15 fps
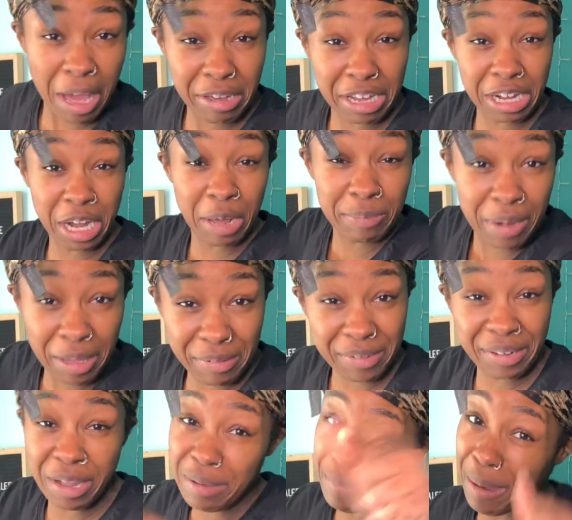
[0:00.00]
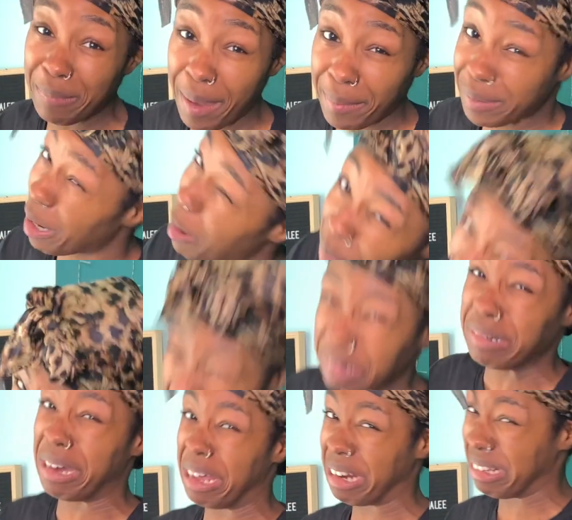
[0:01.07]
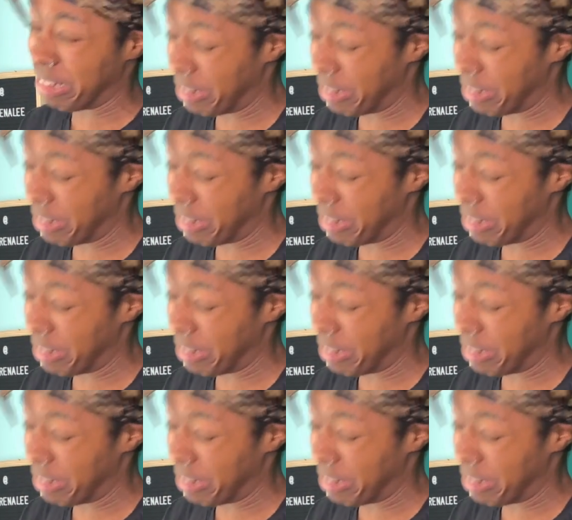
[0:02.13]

with it, don't play with it. Come on, baby, don't play with it. You